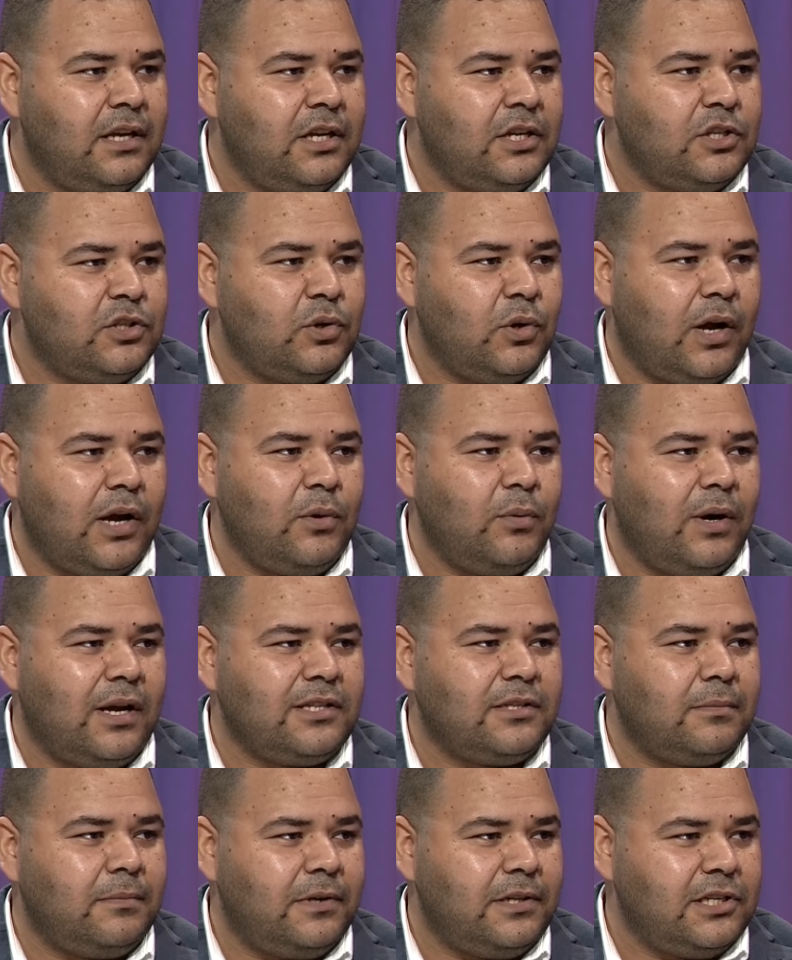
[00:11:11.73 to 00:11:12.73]
So I
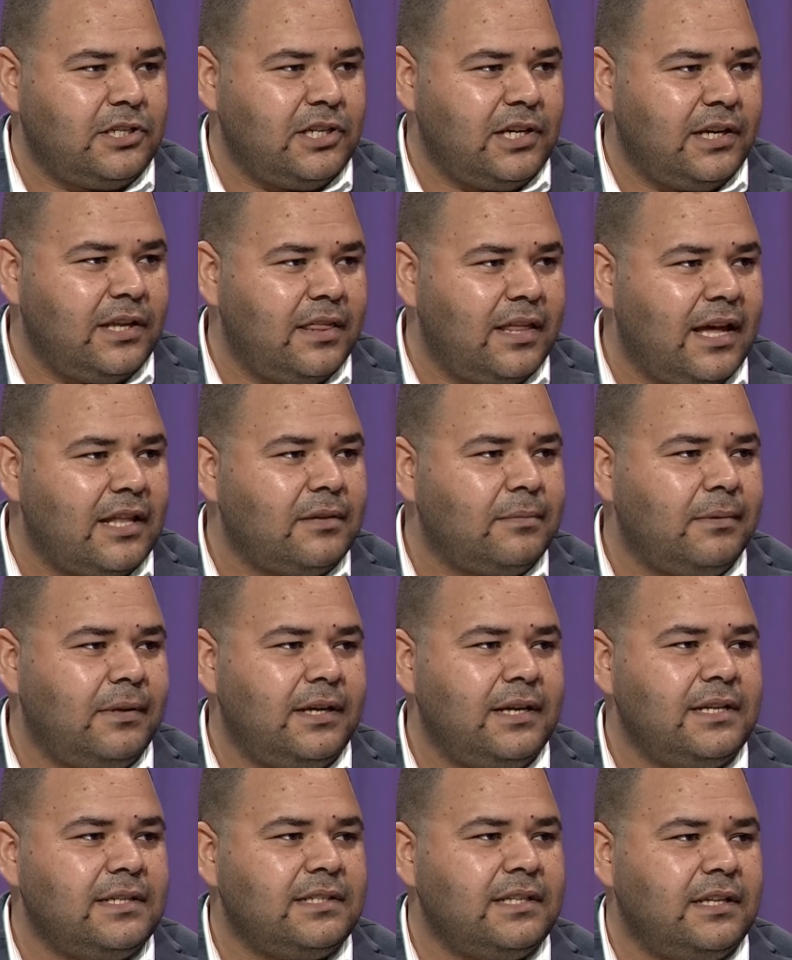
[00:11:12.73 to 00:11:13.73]
was preaching in that
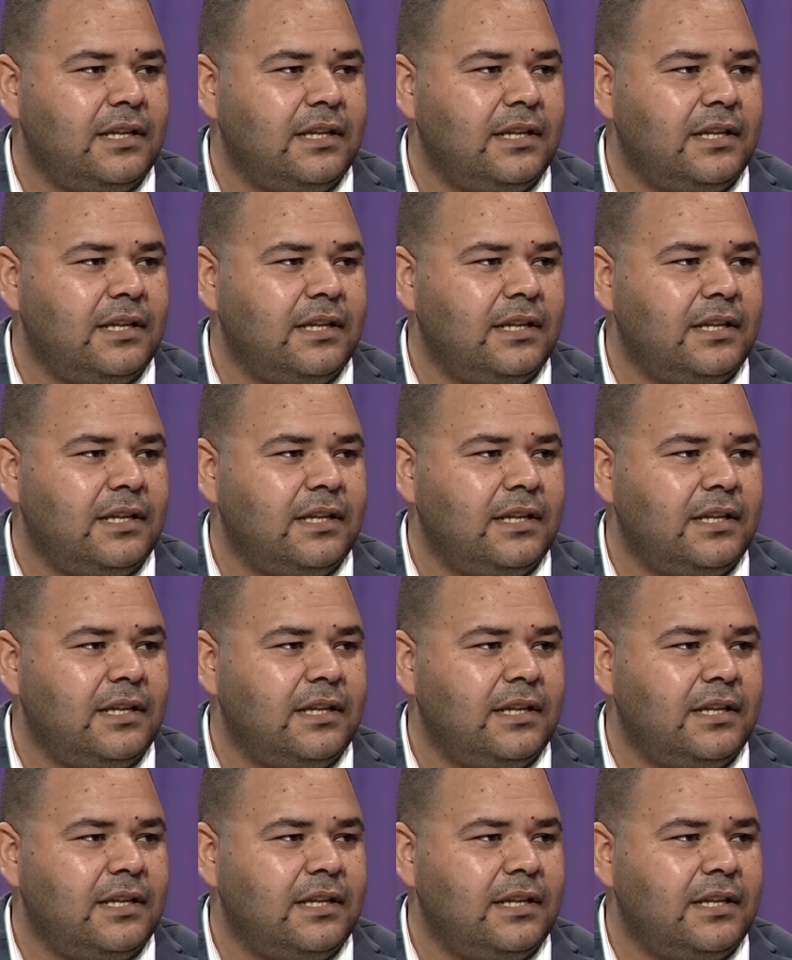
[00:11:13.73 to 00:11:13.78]
place.